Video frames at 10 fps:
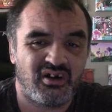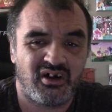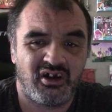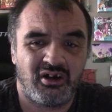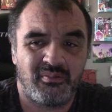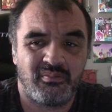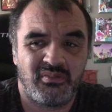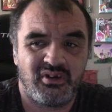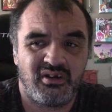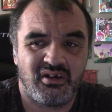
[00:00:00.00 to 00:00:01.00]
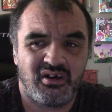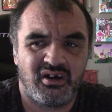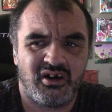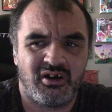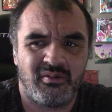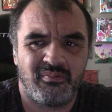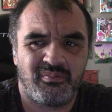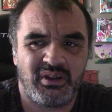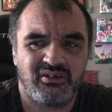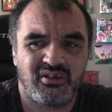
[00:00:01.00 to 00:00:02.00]
um, um,
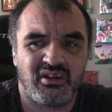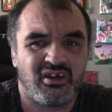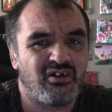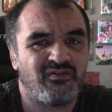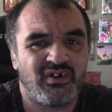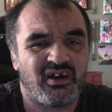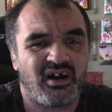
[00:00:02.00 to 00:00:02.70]
basically innovative.